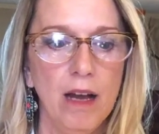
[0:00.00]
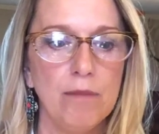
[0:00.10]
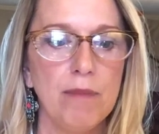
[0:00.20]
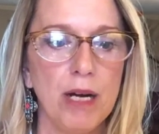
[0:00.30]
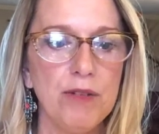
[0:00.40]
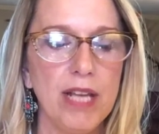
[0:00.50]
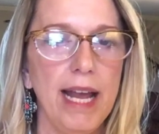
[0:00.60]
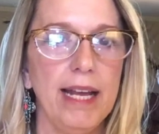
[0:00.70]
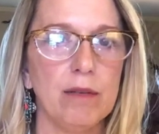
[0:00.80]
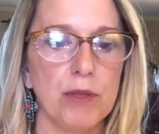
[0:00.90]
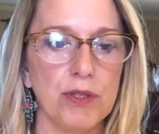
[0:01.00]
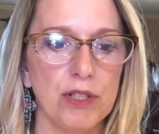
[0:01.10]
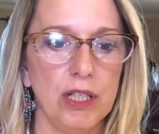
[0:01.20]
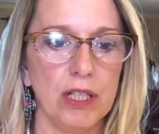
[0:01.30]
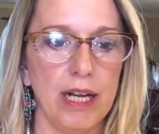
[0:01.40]
Most animals
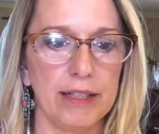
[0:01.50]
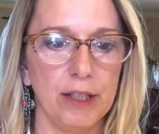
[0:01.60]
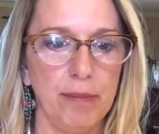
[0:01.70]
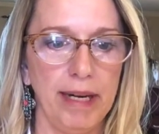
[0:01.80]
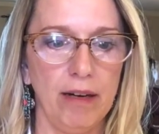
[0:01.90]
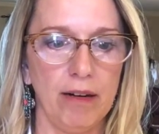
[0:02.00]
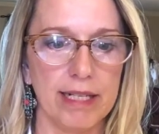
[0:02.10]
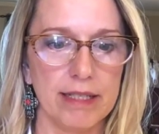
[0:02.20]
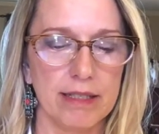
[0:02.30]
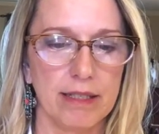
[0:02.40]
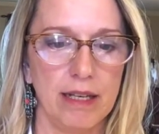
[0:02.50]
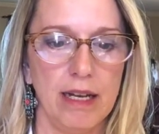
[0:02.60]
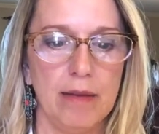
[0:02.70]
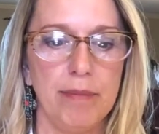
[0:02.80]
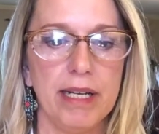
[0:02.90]
look like their parents
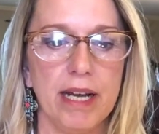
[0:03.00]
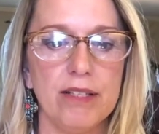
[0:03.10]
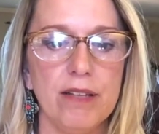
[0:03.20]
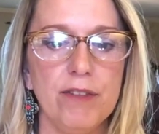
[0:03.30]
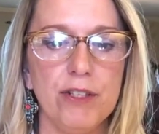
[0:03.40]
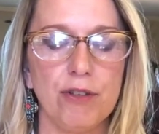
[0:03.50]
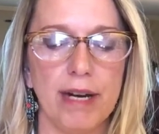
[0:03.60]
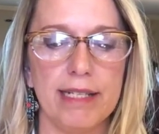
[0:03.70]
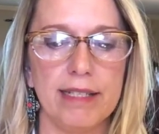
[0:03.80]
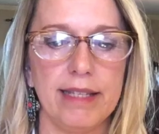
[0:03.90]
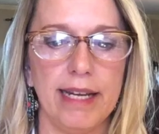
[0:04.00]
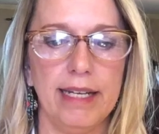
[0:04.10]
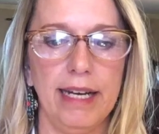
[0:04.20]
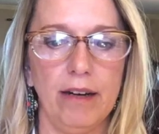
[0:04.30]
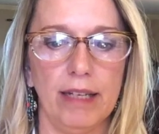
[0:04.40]
because of the traits that they
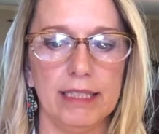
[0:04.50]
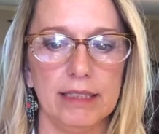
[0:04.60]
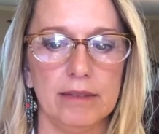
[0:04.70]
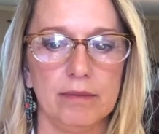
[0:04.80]
inherit.